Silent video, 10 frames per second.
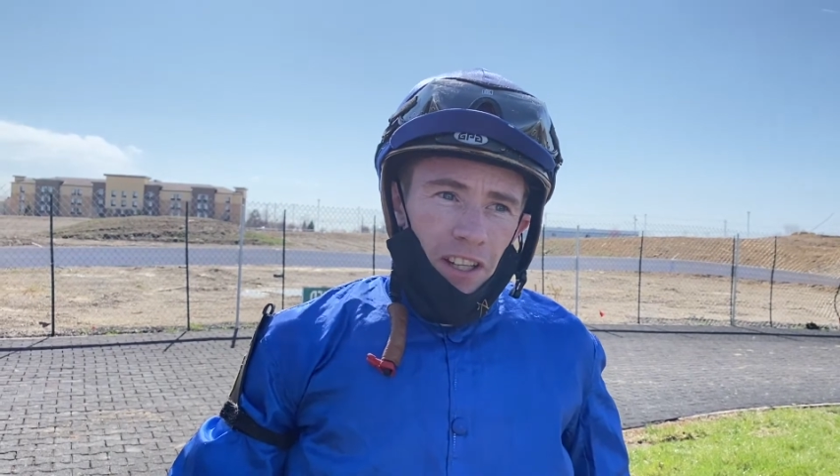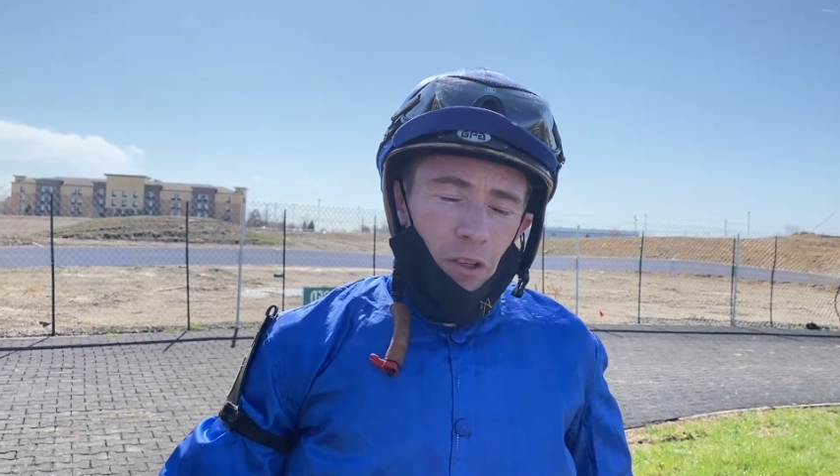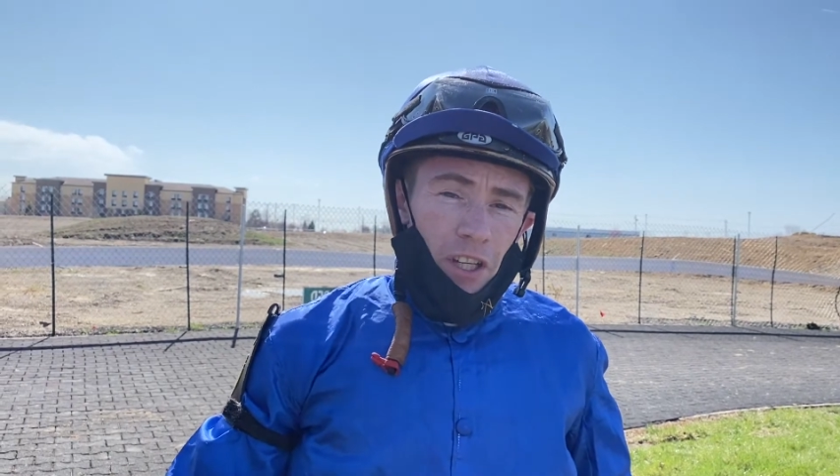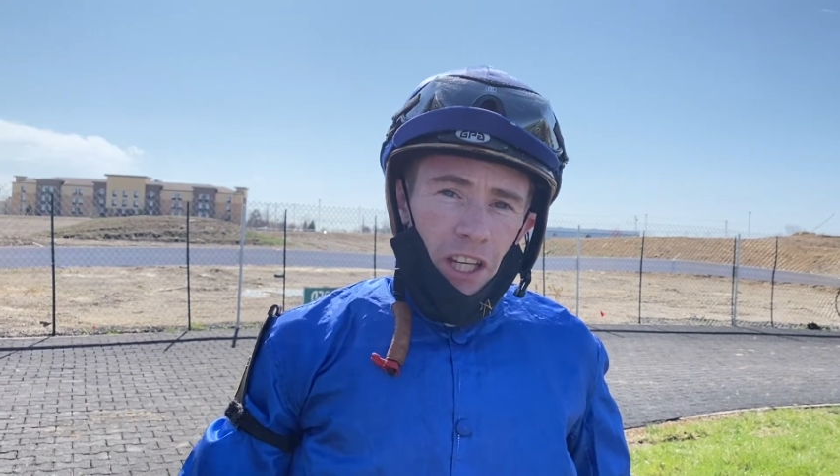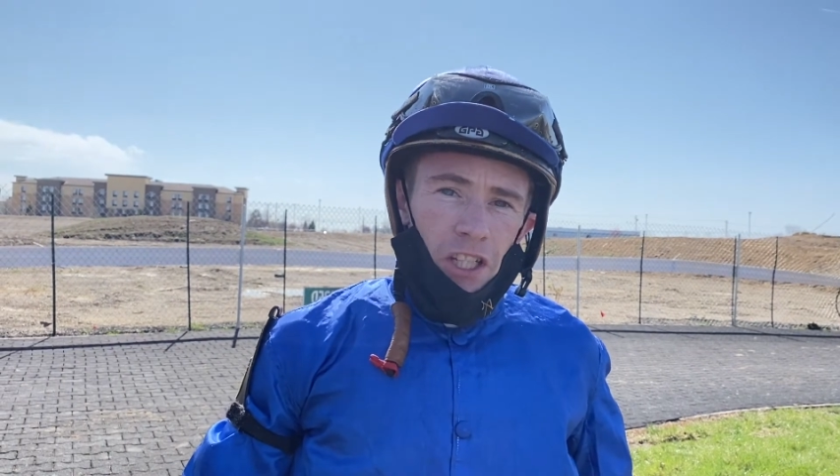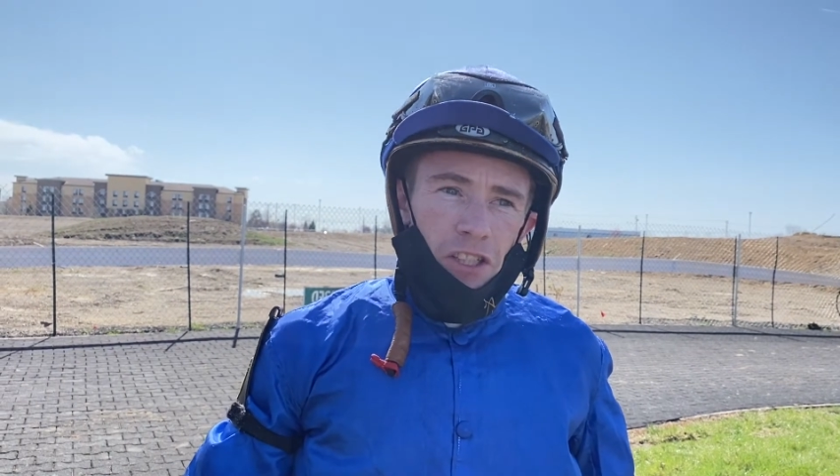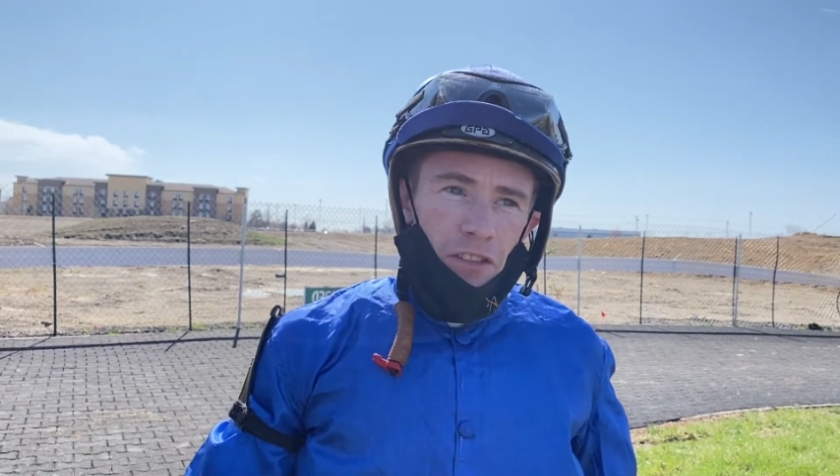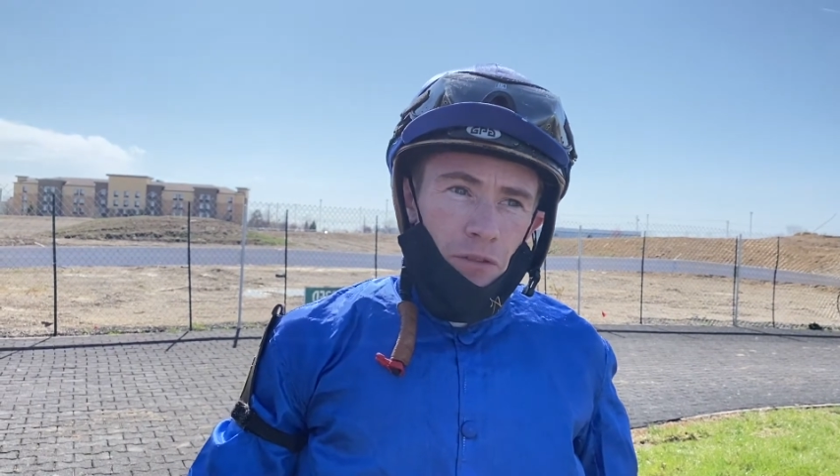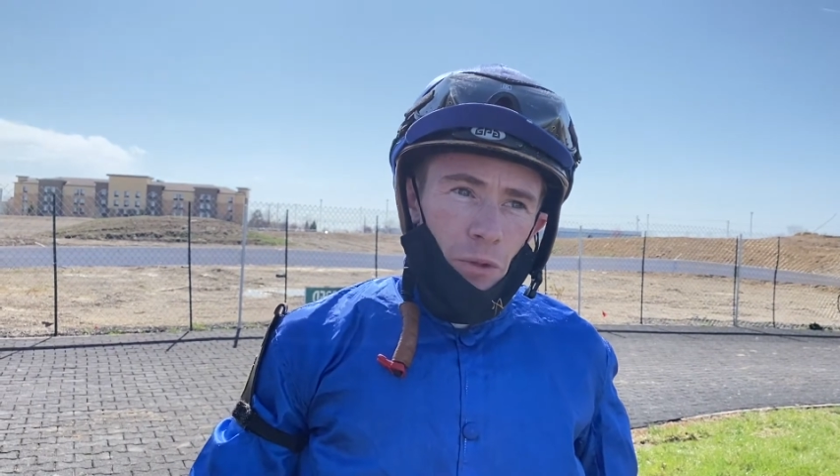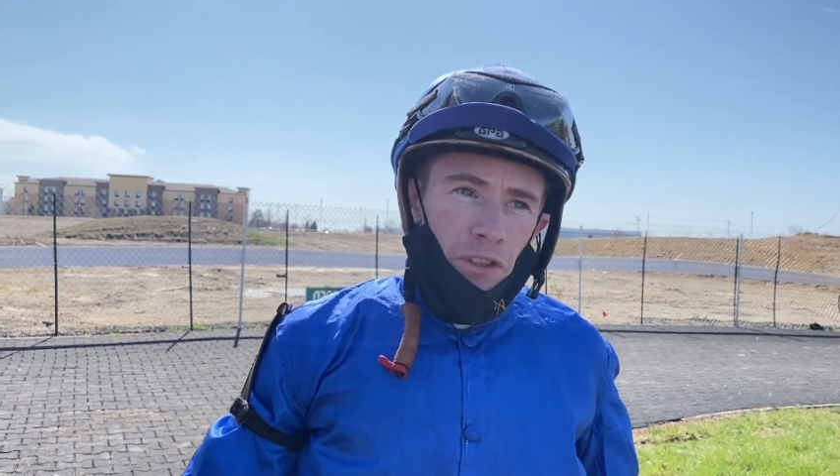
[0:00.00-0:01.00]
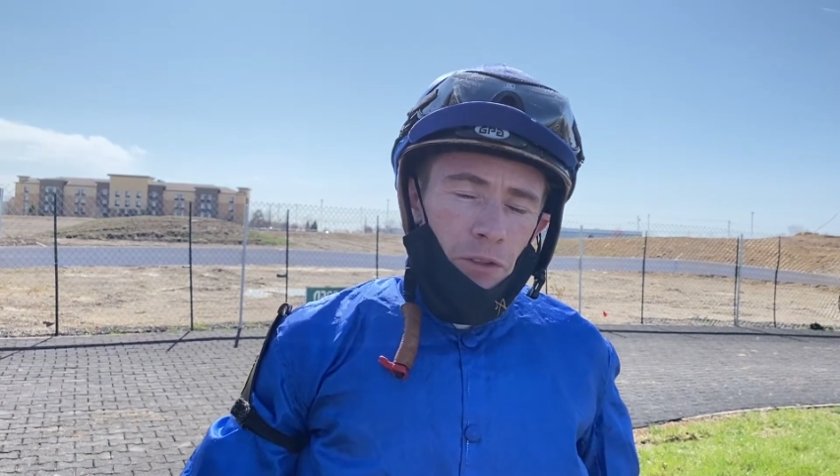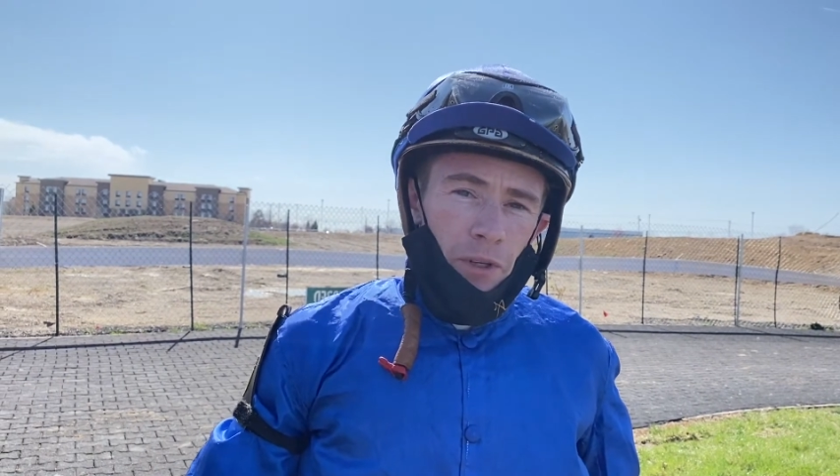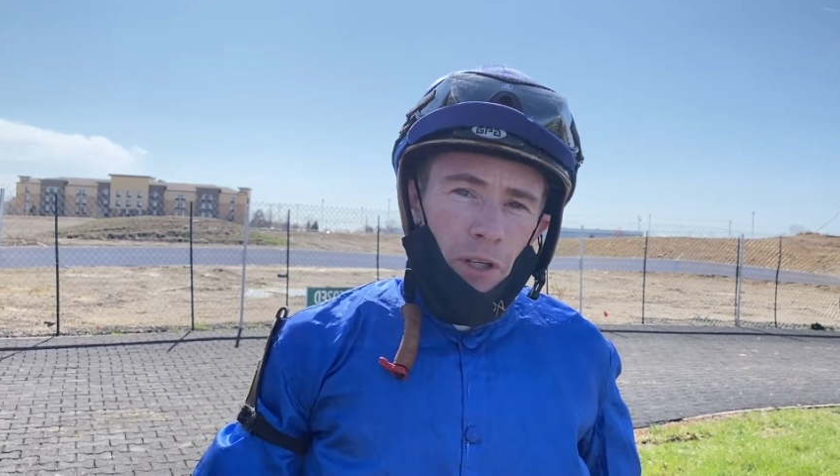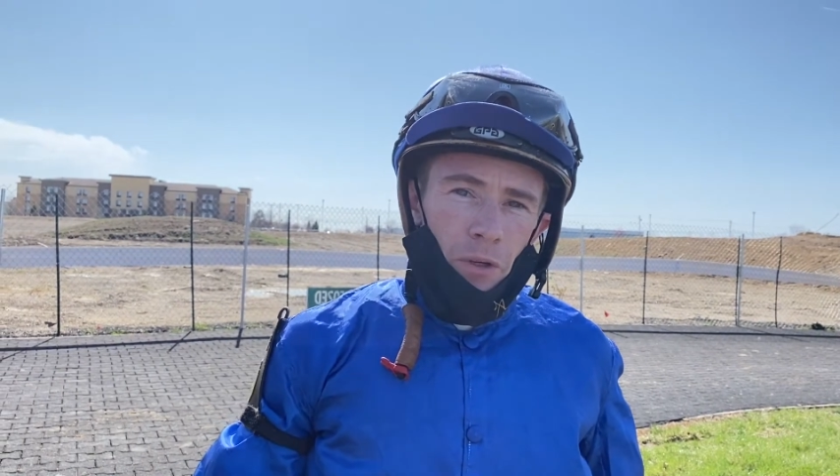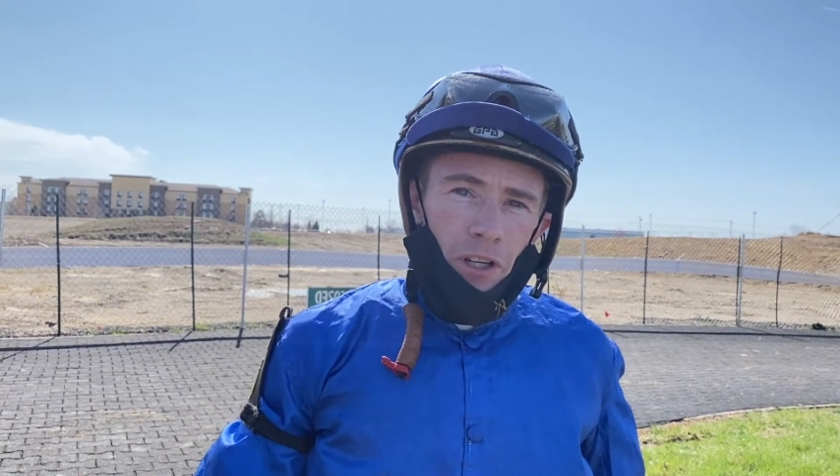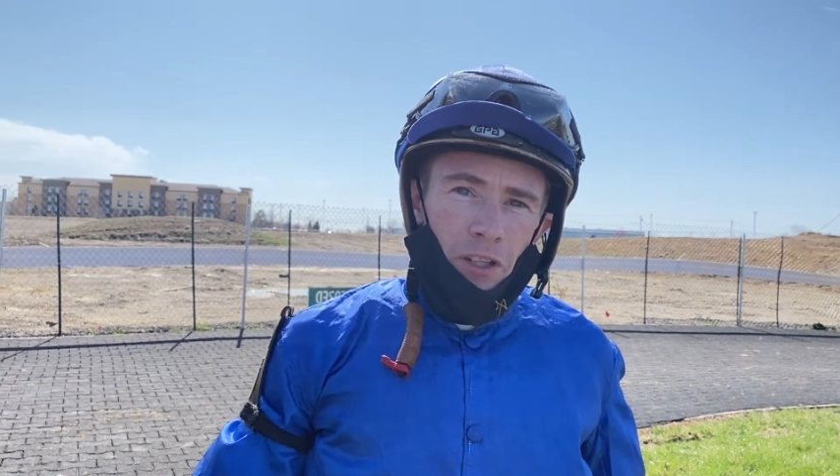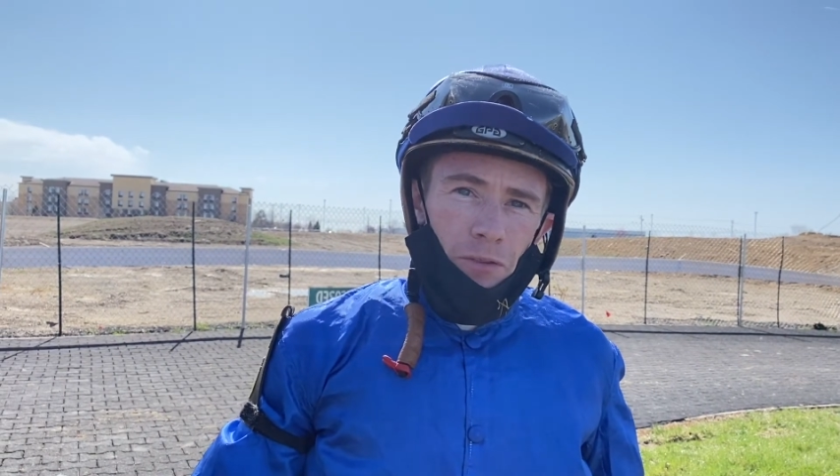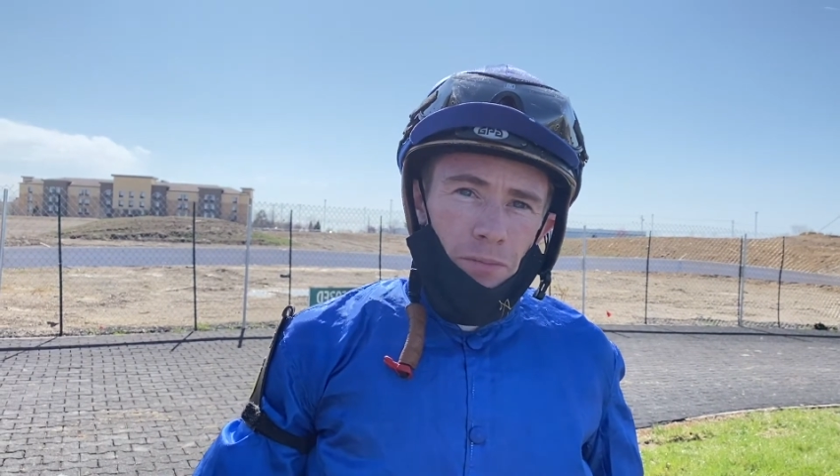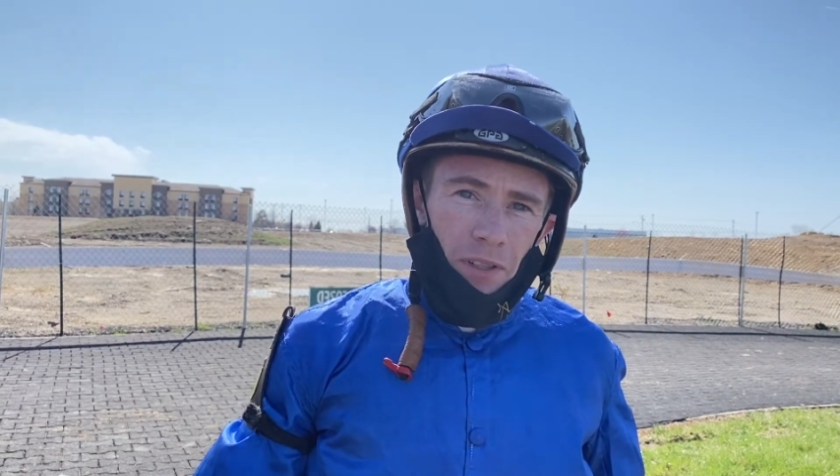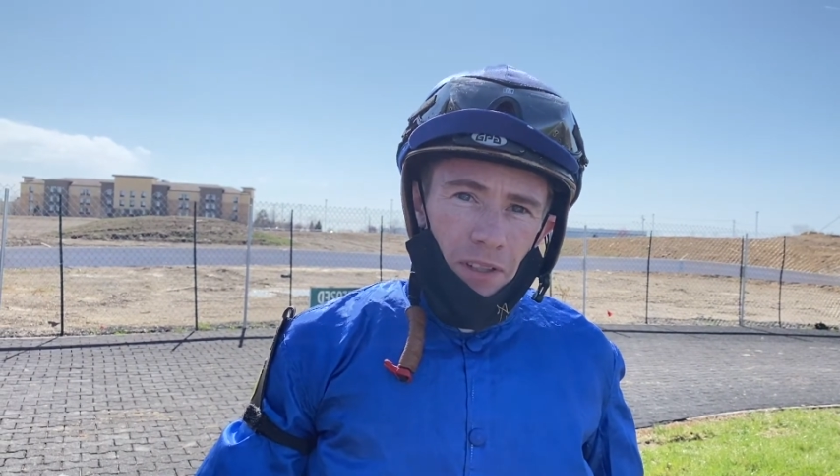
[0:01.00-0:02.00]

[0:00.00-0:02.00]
uh, occasion and won the Dubai World Cup